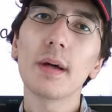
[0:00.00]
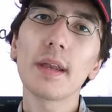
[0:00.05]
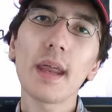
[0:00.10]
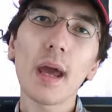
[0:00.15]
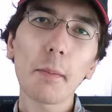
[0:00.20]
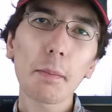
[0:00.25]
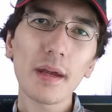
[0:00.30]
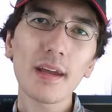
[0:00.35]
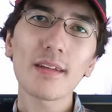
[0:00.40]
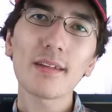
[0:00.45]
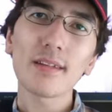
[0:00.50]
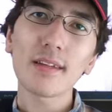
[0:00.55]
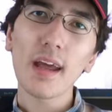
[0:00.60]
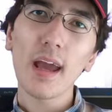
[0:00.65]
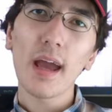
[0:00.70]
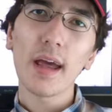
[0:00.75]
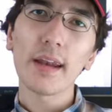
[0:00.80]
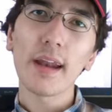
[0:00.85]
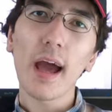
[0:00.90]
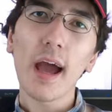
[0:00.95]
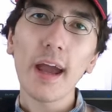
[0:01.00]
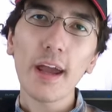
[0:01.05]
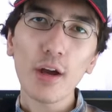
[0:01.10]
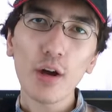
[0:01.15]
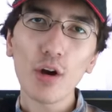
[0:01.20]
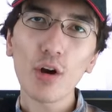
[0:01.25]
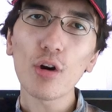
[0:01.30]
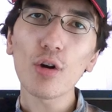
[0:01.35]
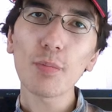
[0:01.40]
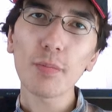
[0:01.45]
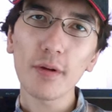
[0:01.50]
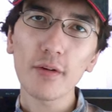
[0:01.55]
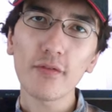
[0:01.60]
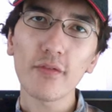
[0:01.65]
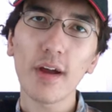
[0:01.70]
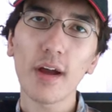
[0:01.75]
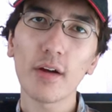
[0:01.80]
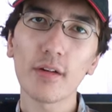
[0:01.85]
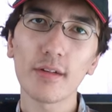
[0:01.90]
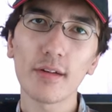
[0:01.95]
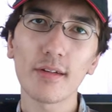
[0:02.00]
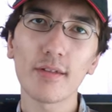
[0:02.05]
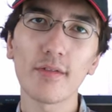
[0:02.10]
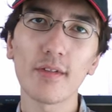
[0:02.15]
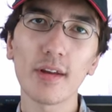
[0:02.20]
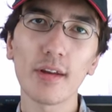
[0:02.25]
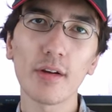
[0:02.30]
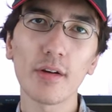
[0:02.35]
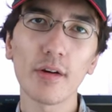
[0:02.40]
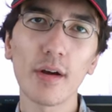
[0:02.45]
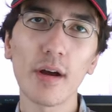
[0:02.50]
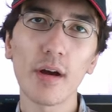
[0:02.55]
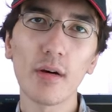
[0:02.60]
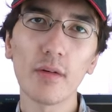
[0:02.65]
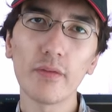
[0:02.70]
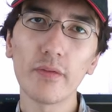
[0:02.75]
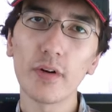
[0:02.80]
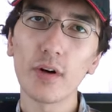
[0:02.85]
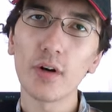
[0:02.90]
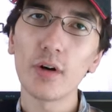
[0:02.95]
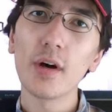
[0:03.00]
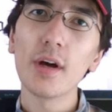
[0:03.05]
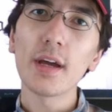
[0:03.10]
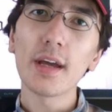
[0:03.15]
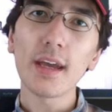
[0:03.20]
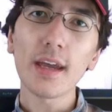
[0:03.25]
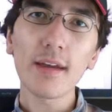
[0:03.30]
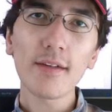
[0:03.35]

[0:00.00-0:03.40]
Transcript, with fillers: But that being said, I hope you found this video helpful.